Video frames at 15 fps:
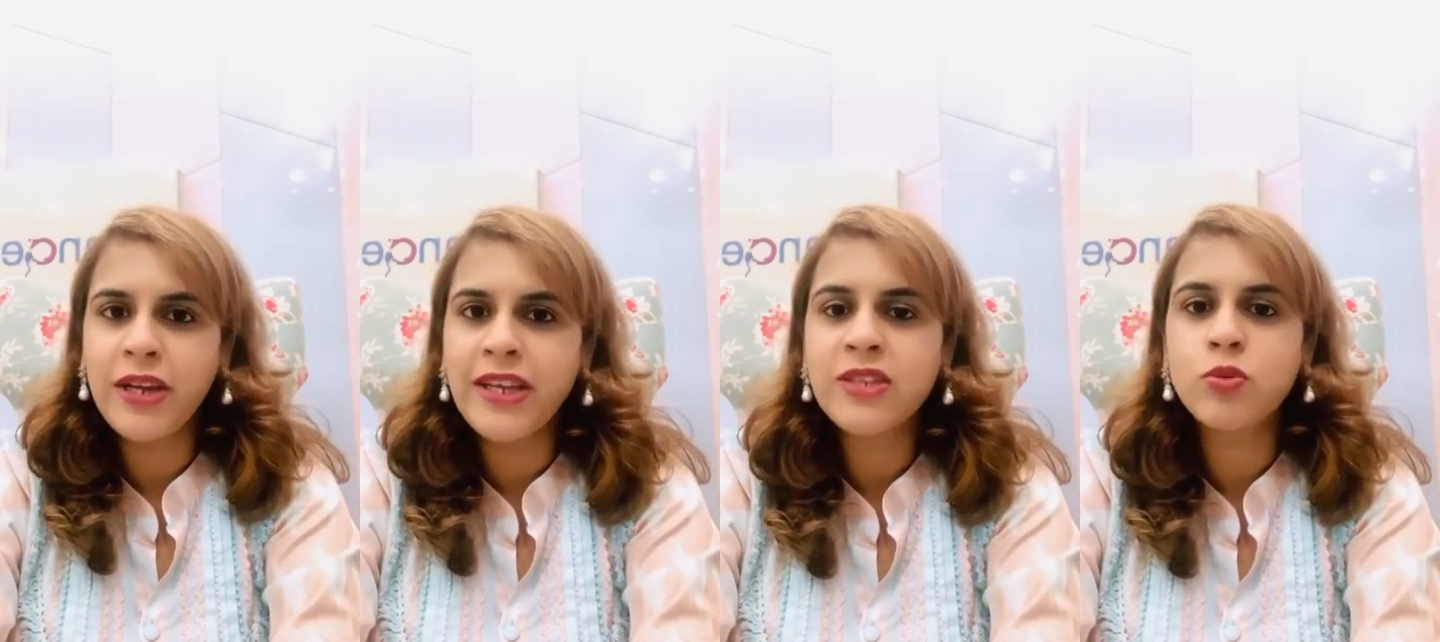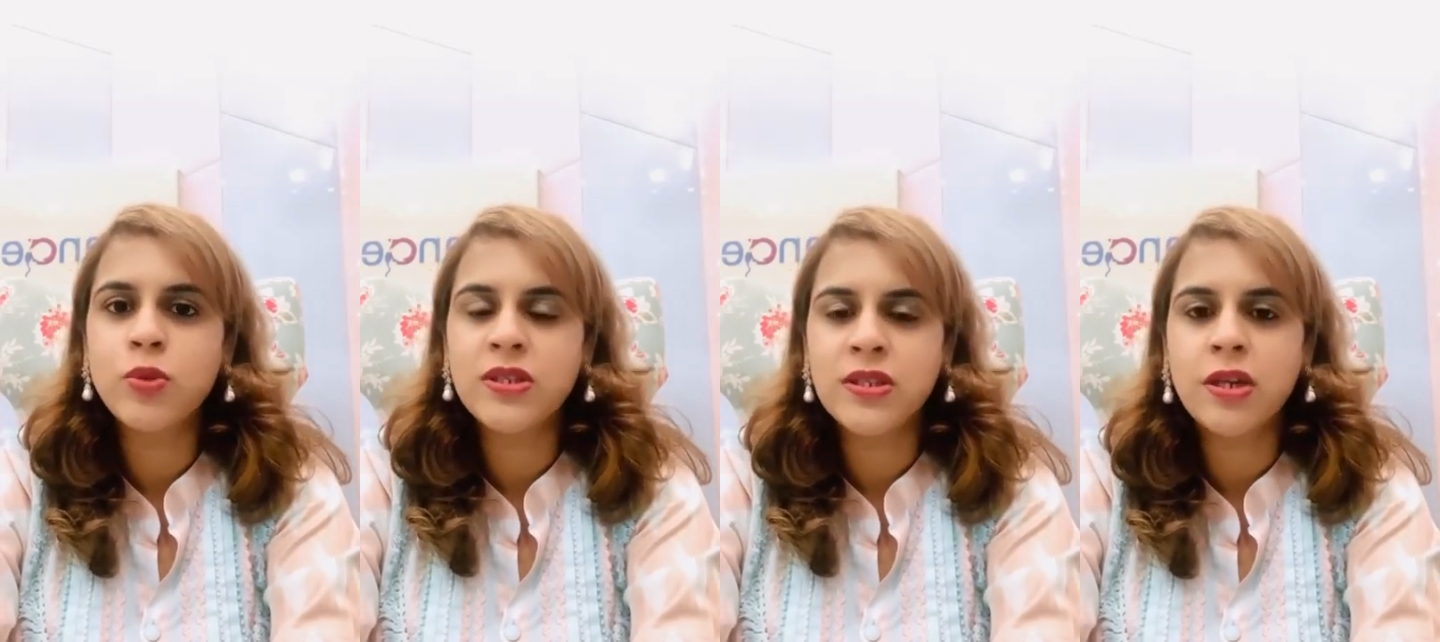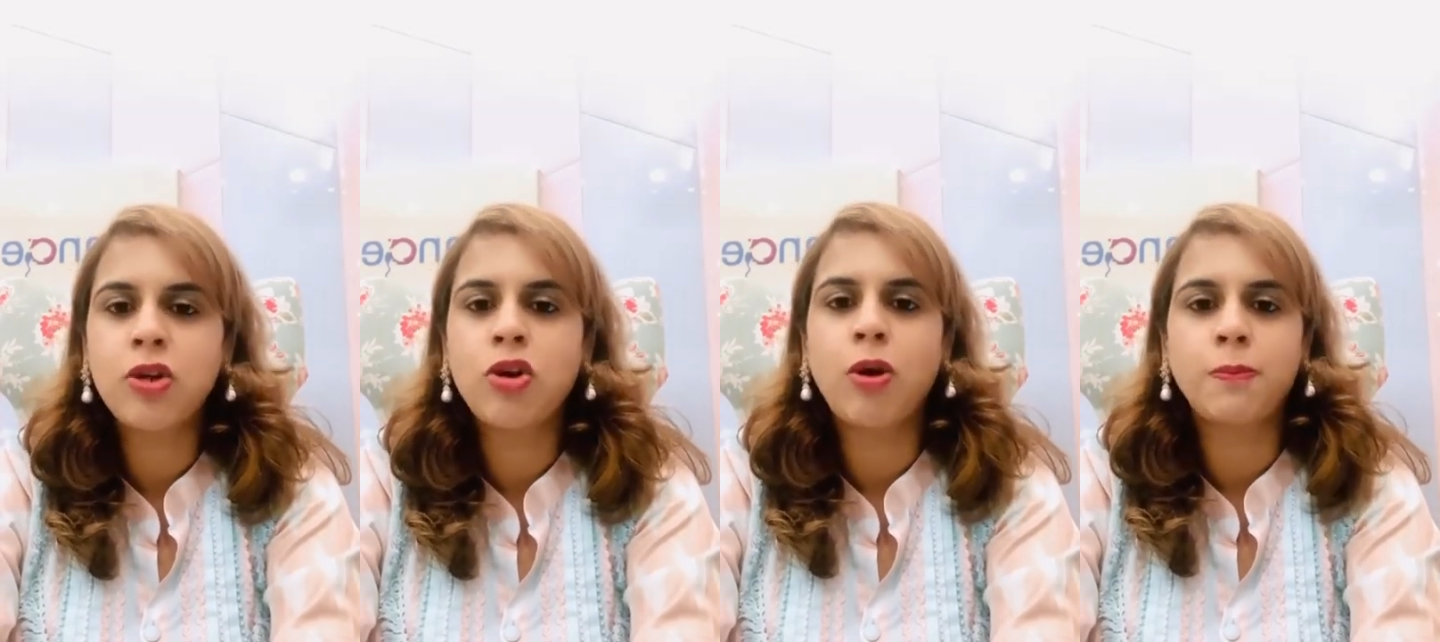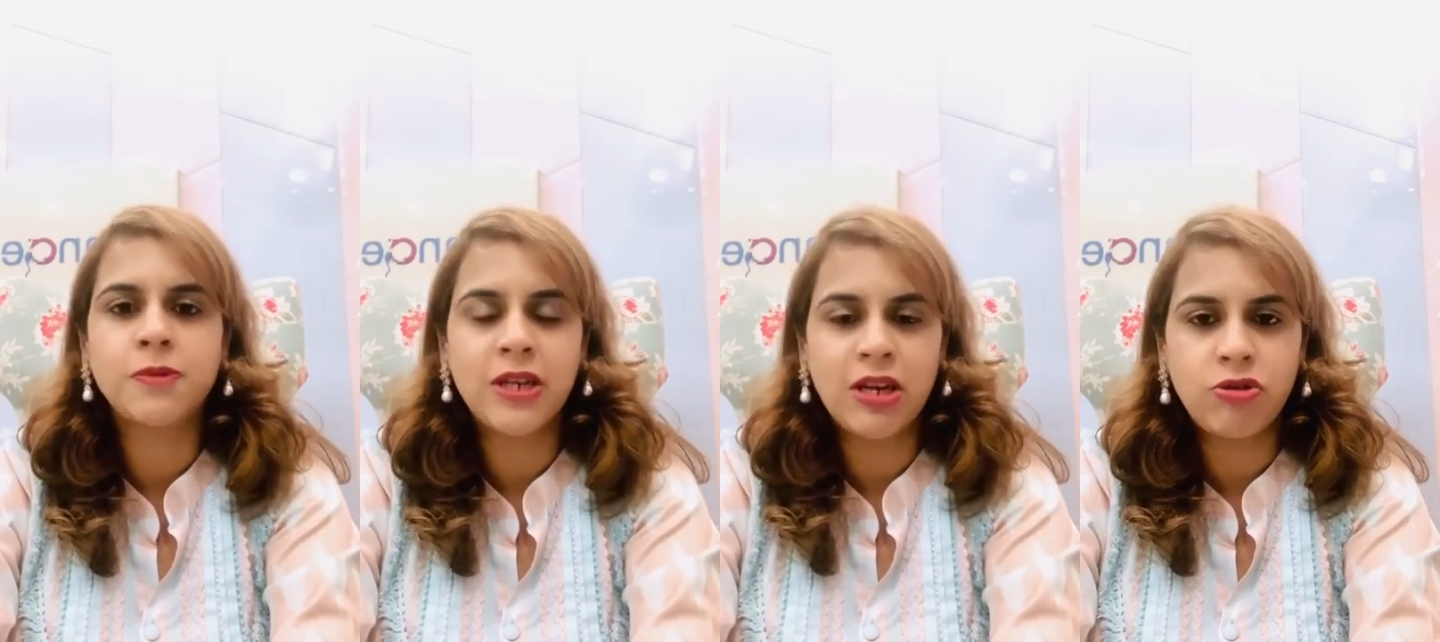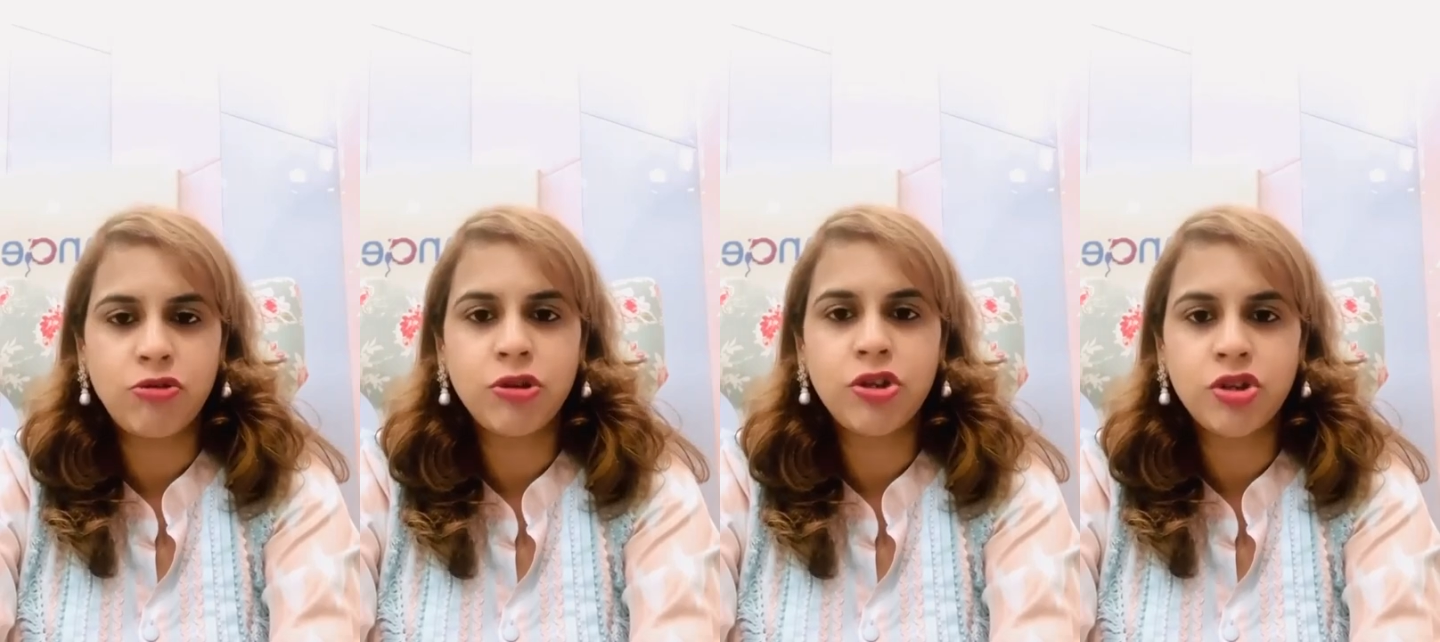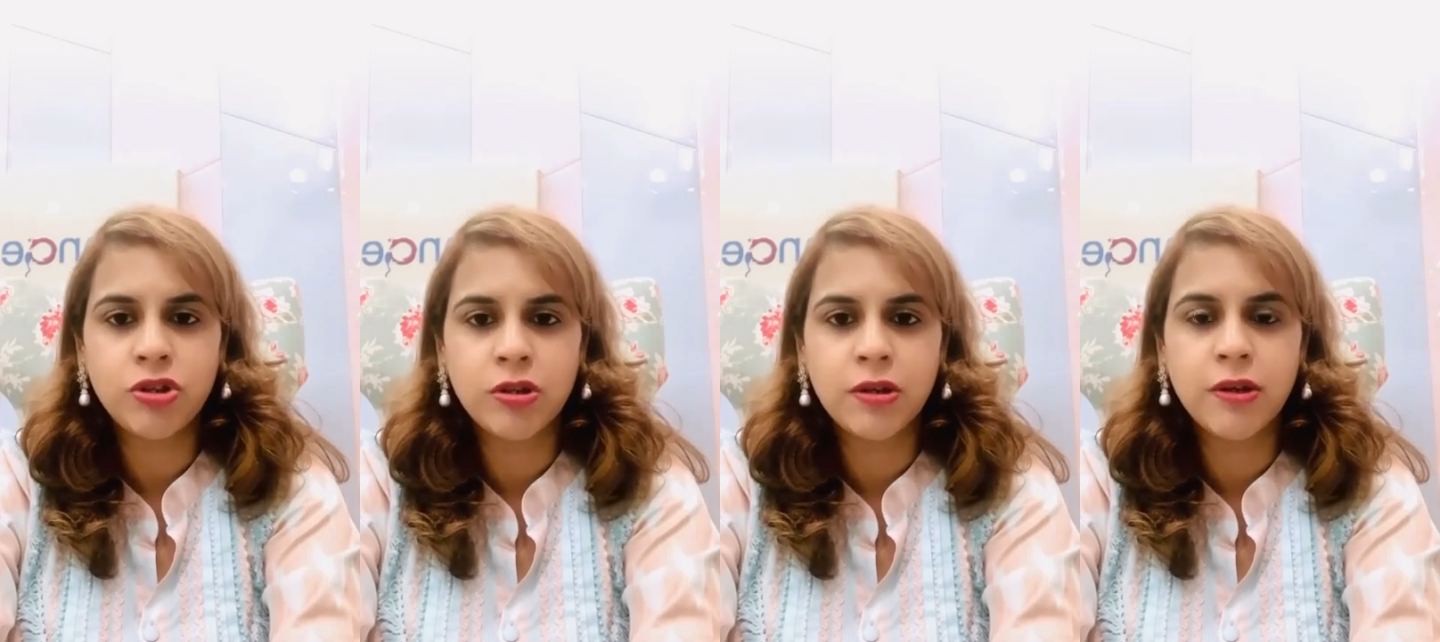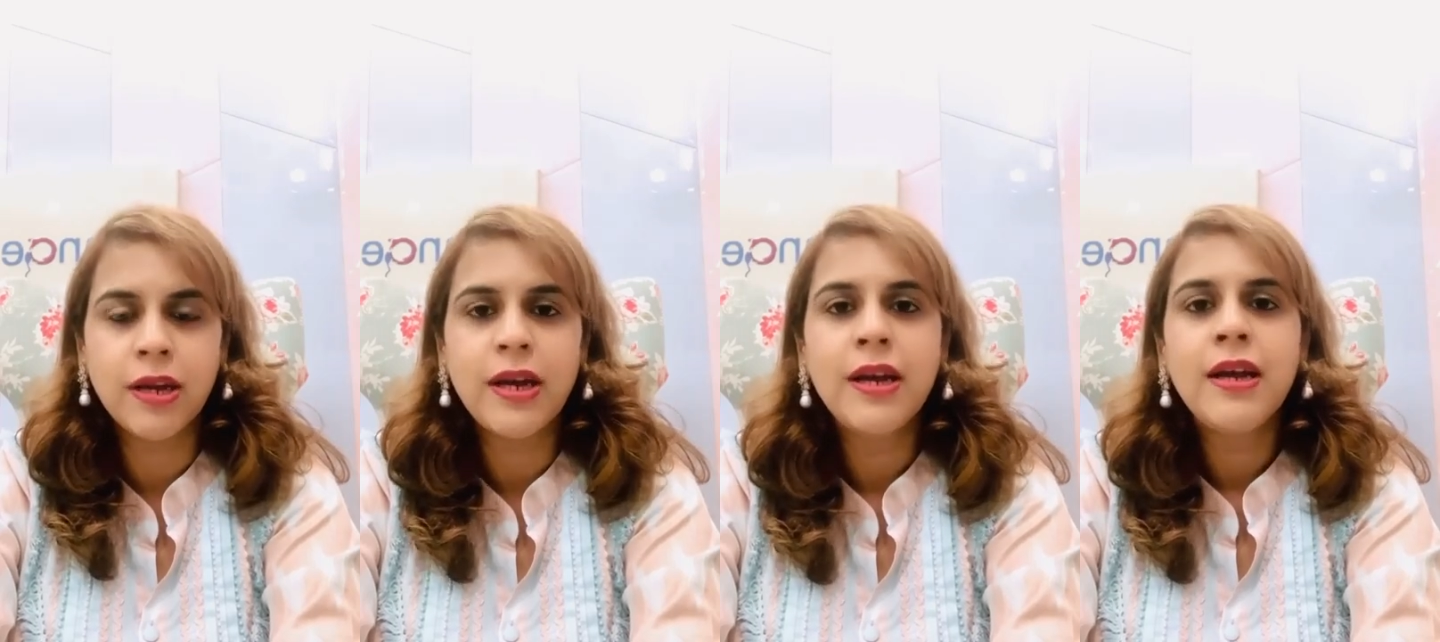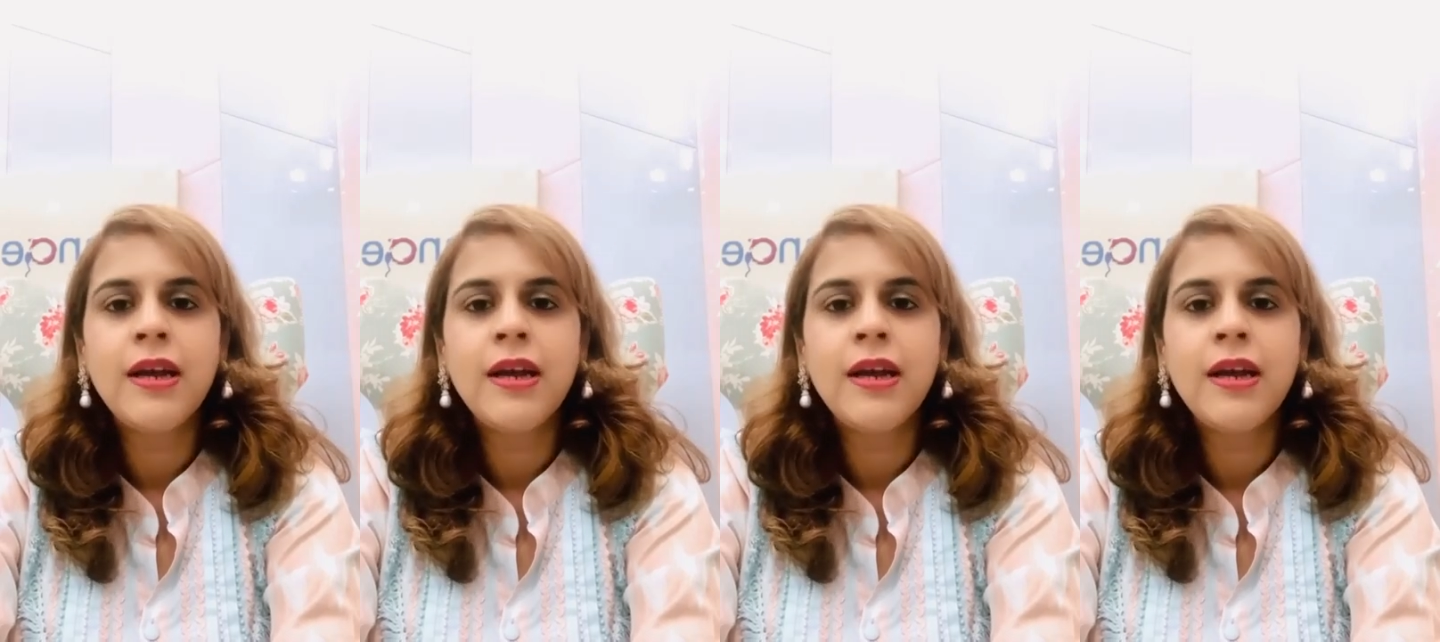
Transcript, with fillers: please visit an obstetrician.